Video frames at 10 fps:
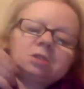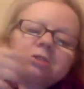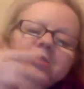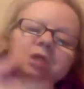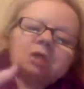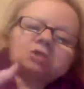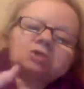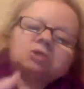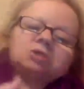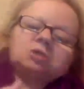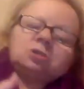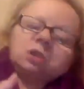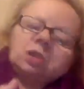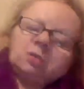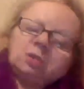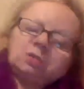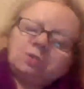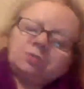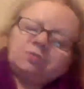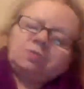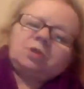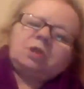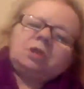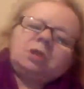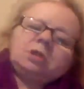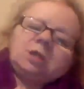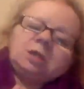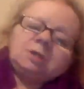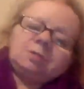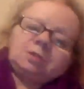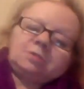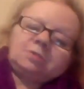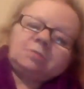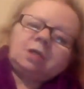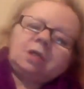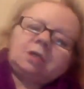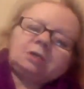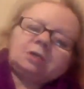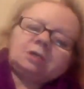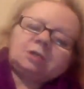statutory law, Care Act 2014, any funding from that,